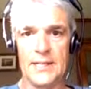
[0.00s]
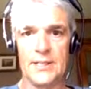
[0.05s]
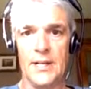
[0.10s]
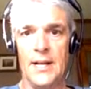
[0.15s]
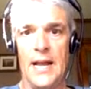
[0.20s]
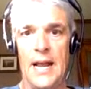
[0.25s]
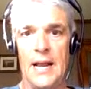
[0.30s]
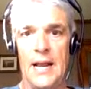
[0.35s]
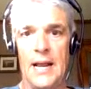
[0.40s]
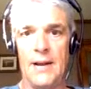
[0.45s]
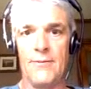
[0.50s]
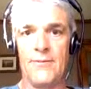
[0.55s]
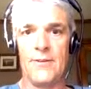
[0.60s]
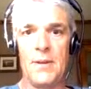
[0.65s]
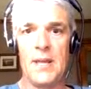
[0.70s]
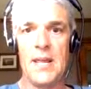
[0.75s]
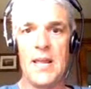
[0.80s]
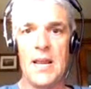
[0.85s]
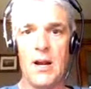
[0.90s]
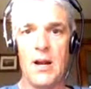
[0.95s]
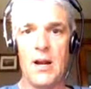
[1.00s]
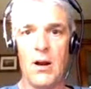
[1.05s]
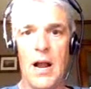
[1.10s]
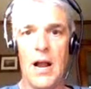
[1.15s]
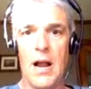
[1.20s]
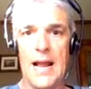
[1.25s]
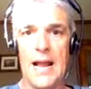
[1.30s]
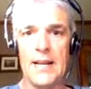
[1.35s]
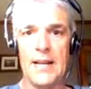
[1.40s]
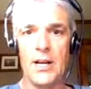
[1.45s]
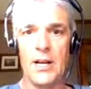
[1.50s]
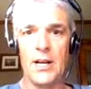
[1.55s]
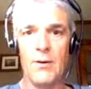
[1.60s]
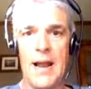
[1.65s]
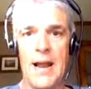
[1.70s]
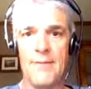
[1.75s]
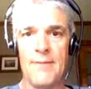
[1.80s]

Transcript: And from here, I can graph it.